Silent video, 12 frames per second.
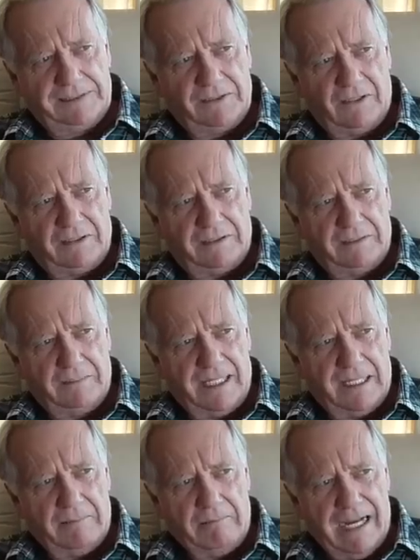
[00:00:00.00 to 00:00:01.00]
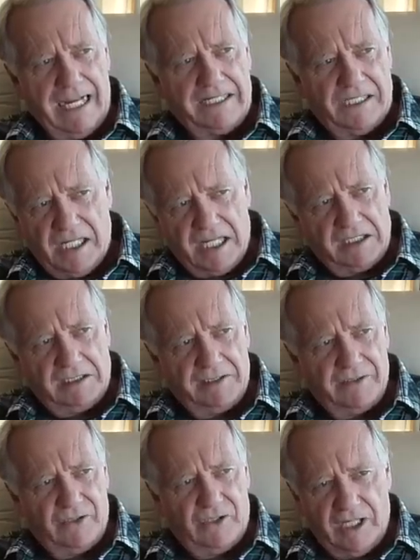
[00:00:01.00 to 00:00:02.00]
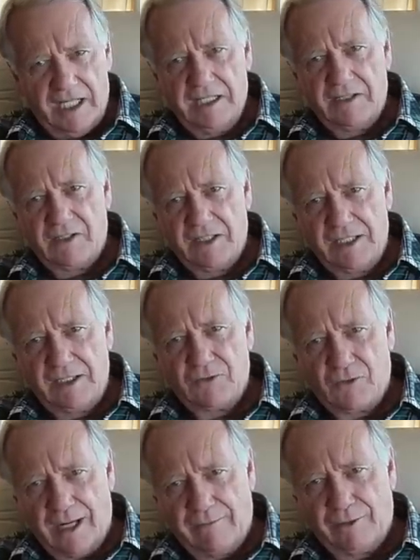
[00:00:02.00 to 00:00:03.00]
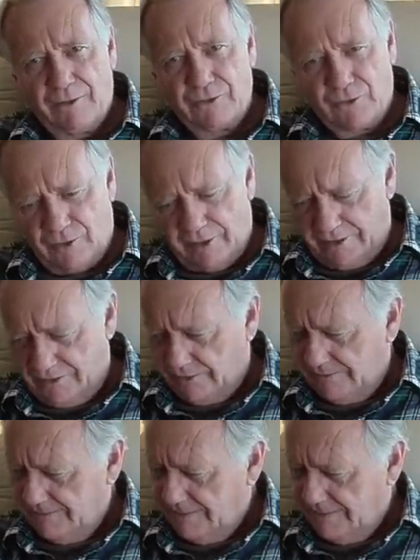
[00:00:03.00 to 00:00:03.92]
talking about my channel is J C Travel Stories.